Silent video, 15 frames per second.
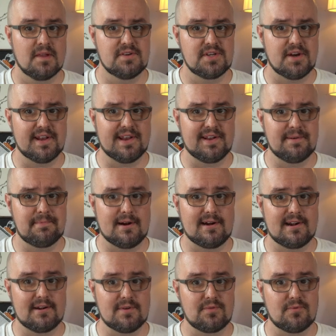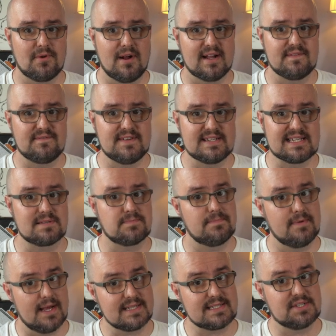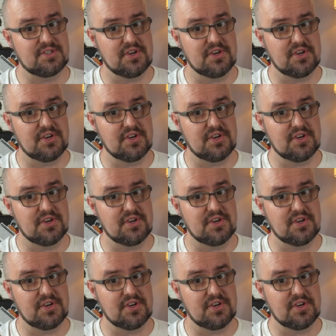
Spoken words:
on par with Rocket Fizz's best.